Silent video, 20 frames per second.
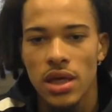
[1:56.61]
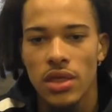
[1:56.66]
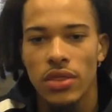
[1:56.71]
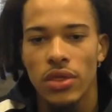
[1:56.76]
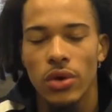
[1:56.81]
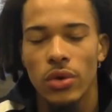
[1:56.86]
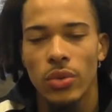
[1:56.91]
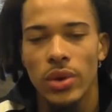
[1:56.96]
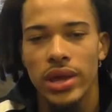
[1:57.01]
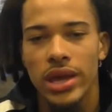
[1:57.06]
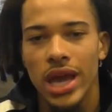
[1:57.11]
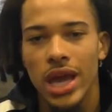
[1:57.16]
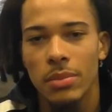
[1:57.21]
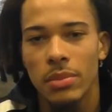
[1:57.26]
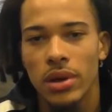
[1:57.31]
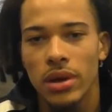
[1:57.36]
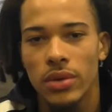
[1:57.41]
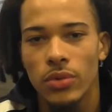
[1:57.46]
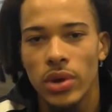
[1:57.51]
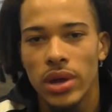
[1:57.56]
That we
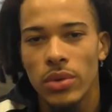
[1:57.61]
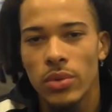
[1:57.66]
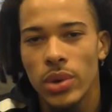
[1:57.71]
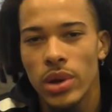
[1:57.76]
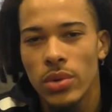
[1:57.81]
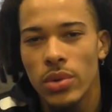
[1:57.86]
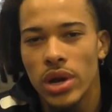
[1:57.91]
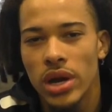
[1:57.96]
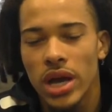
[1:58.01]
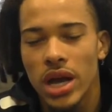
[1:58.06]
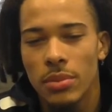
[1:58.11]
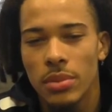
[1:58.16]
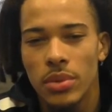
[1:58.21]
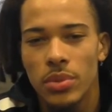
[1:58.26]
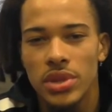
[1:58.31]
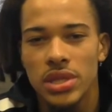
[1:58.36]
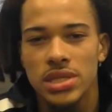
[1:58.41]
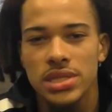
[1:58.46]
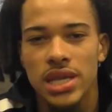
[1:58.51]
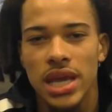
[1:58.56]
want to come in
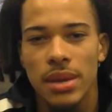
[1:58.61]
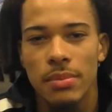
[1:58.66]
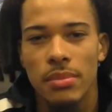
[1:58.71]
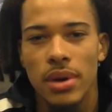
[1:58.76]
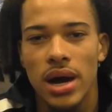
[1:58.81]
with the same